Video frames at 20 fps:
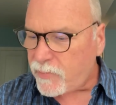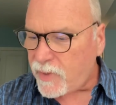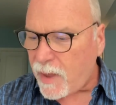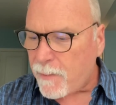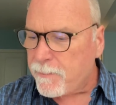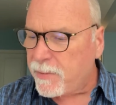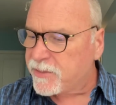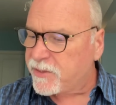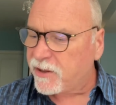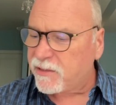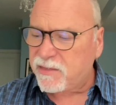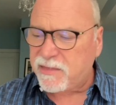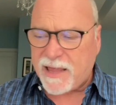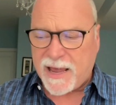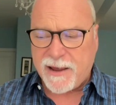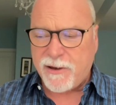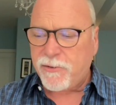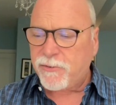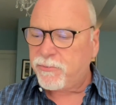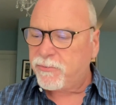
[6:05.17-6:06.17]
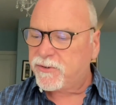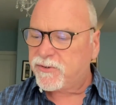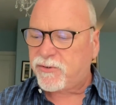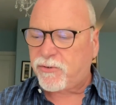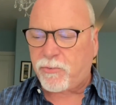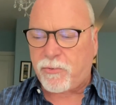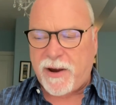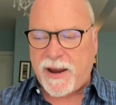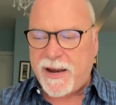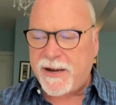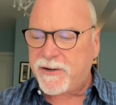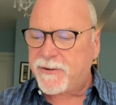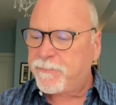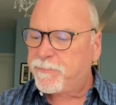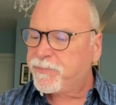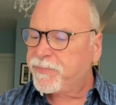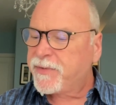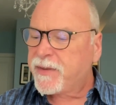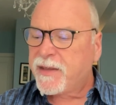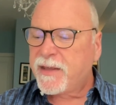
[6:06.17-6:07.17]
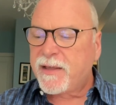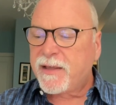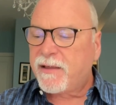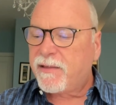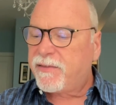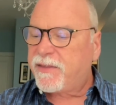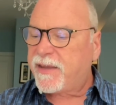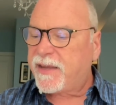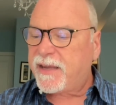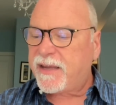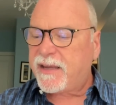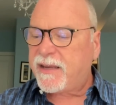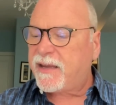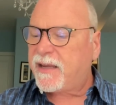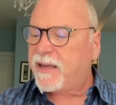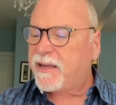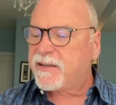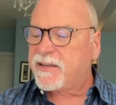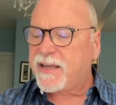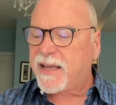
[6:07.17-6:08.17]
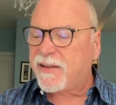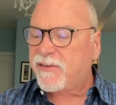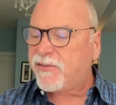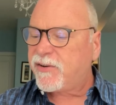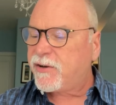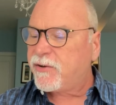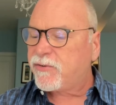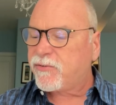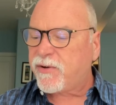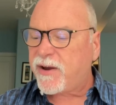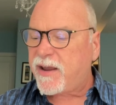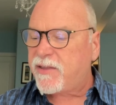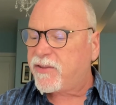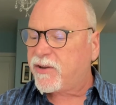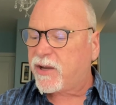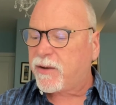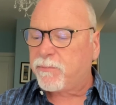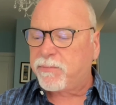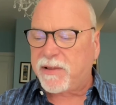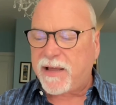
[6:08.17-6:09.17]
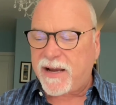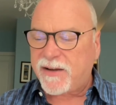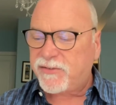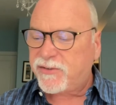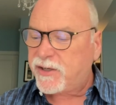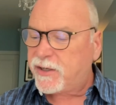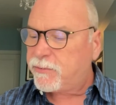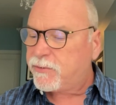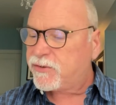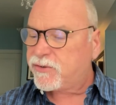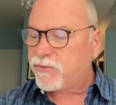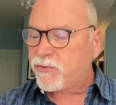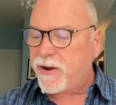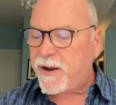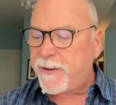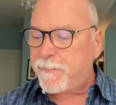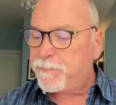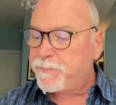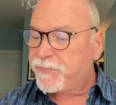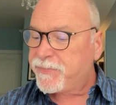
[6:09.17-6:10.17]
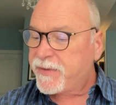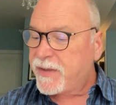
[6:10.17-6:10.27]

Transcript: But the length was great. The intensity was great. The complexity was great.